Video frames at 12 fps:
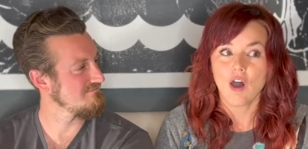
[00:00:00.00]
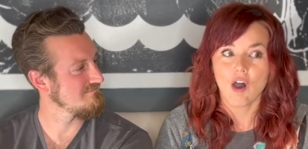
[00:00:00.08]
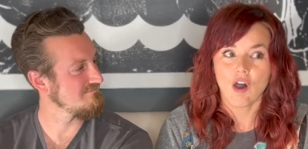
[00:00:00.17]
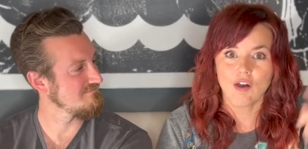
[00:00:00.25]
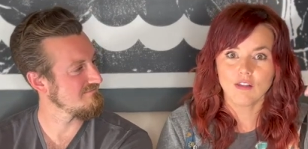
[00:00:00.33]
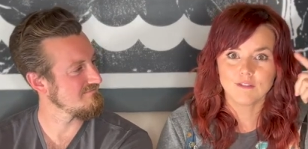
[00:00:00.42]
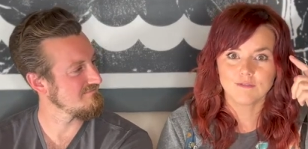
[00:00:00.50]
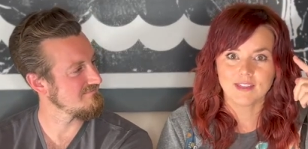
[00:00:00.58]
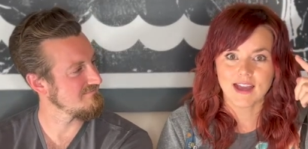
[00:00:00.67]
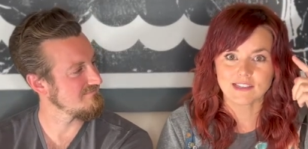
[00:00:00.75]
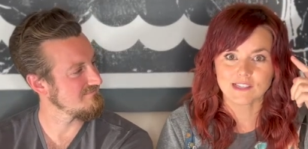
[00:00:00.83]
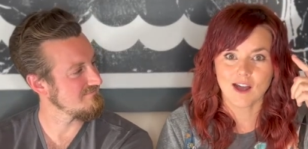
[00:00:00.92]
Speaker 1: all of
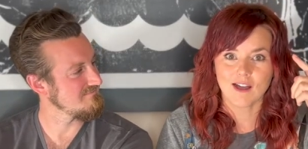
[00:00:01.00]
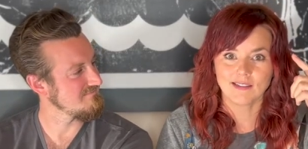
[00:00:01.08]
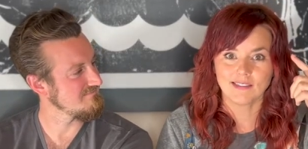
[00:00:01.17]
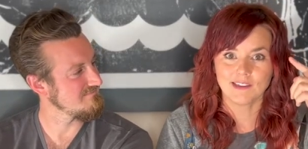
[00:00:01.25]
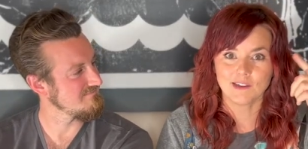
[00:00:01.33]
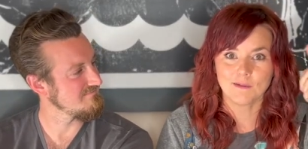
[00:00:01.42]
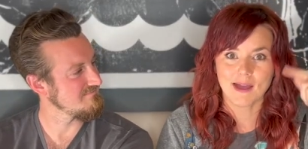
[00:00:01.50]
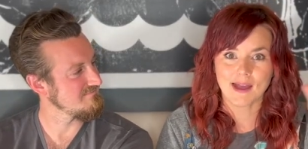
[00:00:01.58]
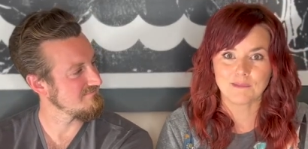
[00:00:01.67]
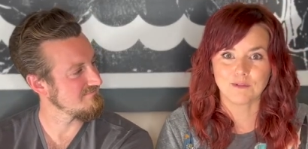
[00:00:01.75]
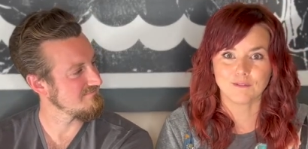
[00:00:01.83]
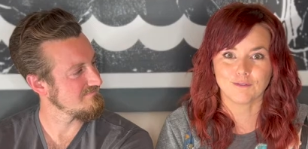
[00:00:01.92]
that talk that you
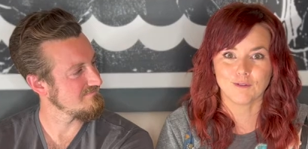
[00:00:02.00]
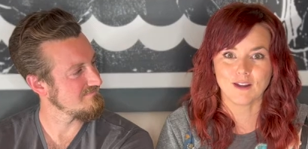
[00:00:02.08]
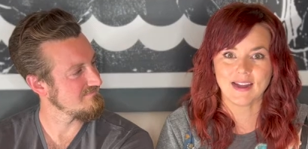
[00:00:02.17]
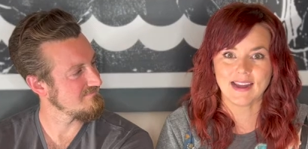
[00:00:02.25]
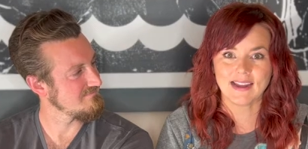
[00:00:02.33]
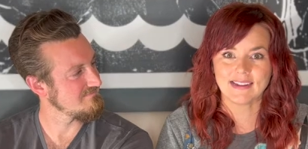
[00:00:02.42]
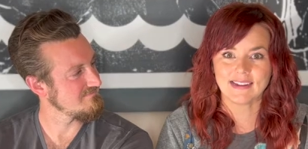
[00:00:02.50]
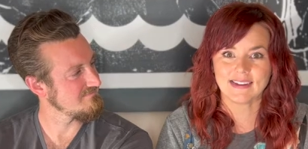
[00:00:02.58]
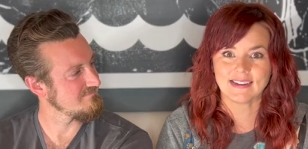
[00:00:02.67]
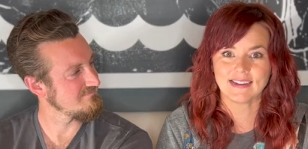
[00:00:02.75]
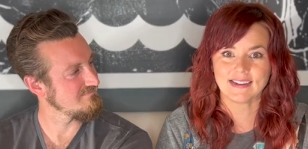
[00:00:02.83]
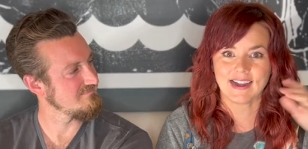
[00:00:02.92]
had beforehand, it,
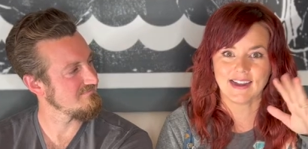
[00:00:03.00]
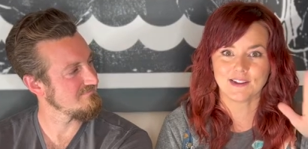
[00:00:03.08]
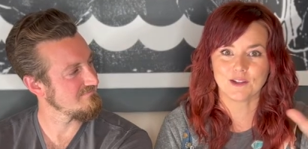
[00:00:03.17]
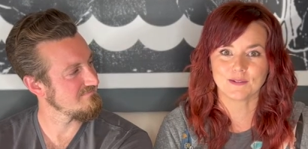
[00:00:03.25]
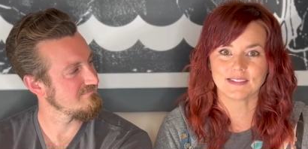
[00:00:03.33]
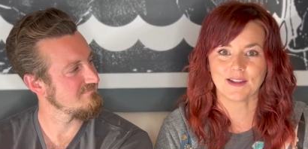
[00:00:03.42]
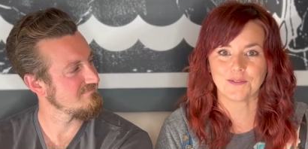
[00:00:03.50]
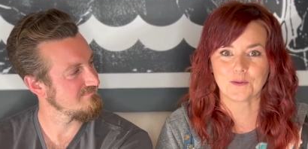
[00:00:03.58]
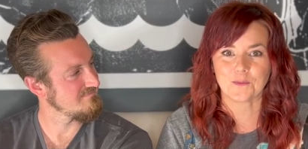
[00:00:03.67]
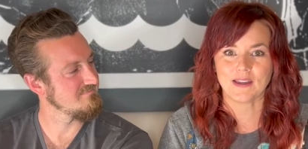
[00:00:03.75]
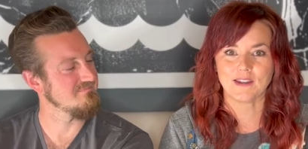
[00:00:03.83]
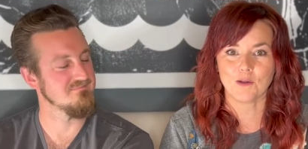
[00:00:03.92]
it kind of goes out the
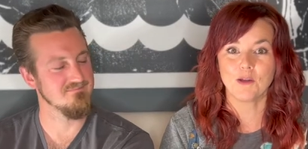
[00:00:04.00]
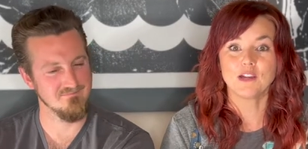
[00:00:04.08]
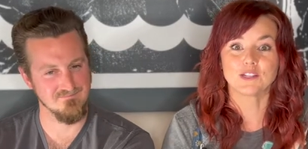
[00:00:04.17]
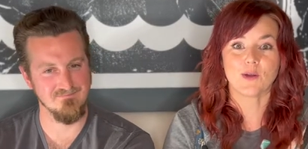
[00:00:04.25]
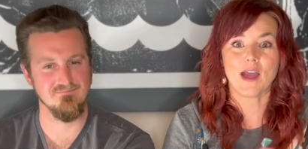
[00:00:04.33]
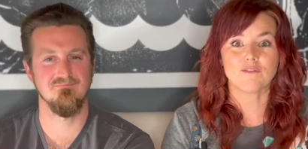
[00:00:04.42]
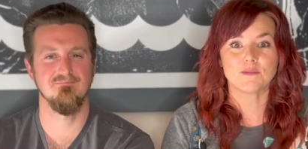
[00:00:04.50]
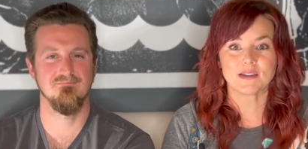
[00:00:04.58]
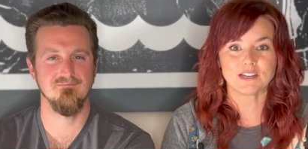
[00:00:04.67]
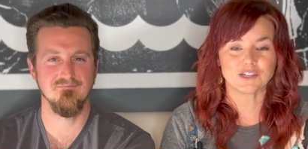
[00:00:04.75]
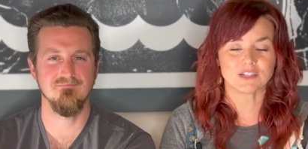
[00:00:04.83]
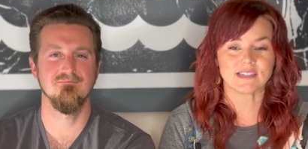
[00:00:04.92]
window. So everybody
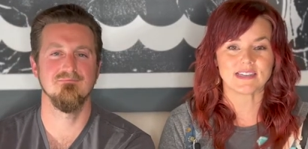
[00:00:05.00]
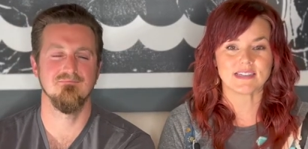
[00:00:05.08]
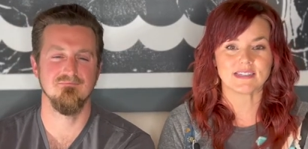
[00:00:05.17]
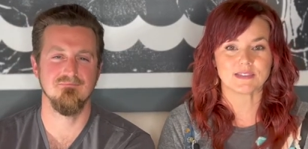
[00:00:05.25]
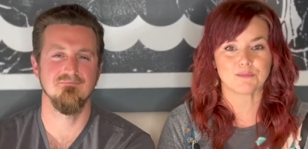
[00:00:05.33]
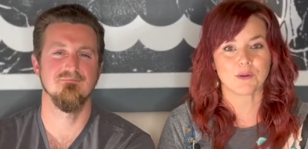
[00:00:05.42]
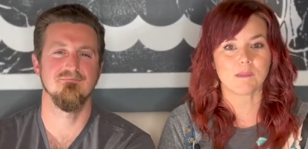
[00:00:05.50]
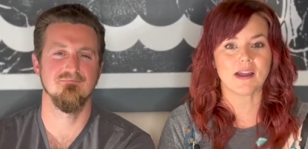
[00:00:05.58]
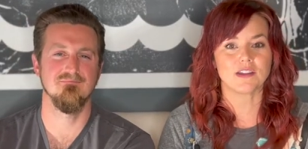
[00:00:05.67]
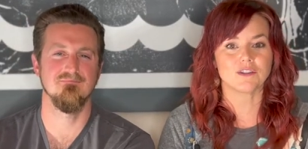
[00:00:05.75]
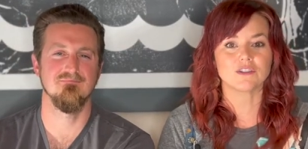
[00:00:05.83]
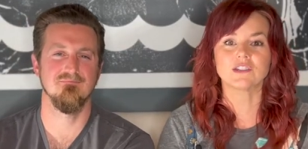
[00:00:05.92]
just needs some
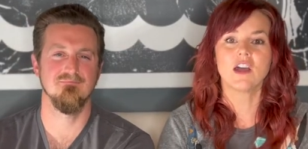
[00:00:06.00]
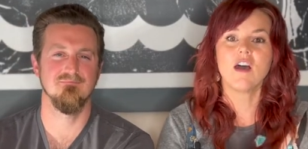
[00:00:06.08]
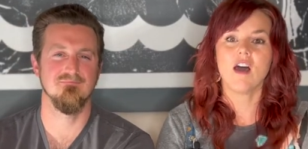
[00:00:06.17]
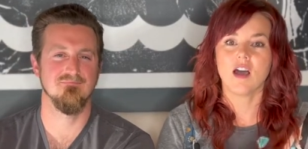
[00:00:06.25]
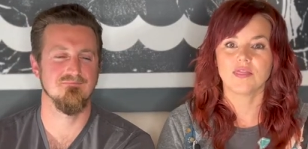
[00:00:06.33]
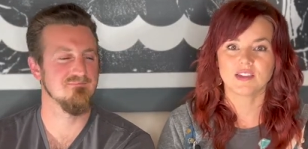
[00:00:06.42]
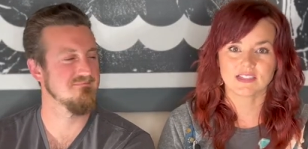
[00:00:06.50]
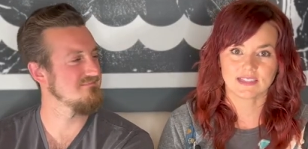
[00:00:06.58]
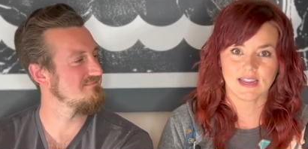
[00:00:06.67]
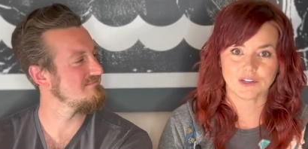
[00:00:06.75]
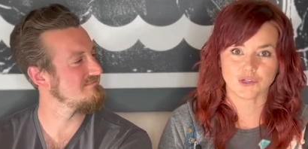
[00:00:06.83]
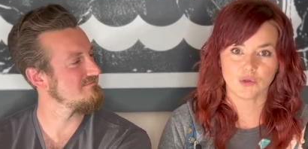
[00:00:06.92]
reminders on the
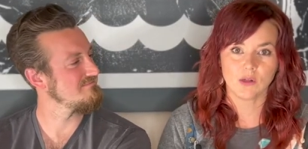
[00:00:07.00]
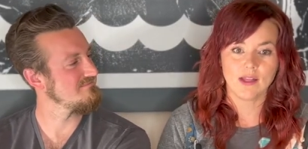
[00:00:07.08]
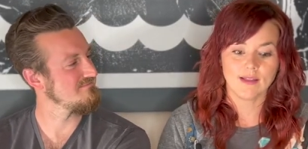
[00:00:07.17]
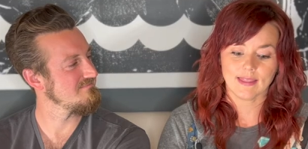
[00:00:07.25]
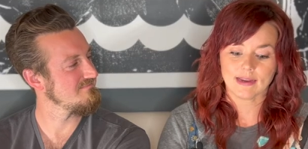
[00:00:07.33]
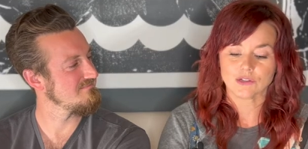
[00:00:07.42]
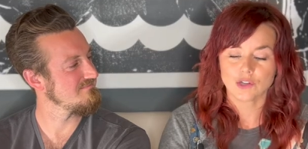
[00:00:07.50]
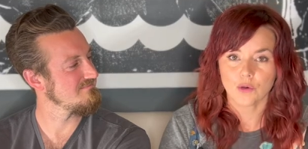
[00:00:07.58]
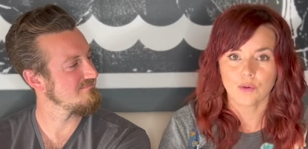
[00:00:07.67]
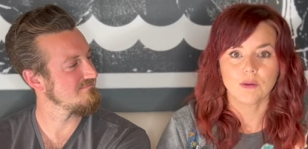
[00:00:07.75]
schedule, like don't,